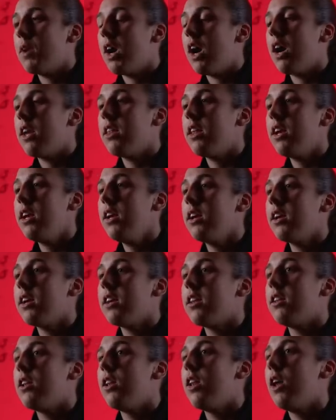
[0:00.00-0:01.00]
I think
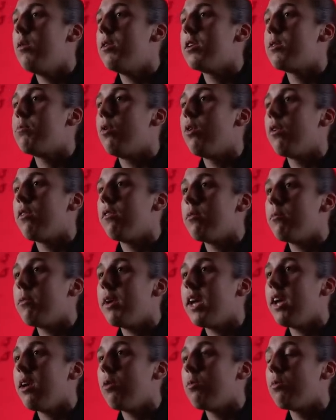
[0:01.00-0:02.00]
the lowest point for
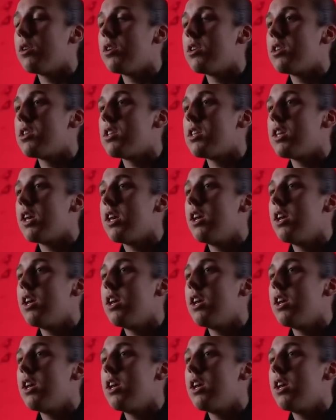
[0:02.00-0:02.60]
me was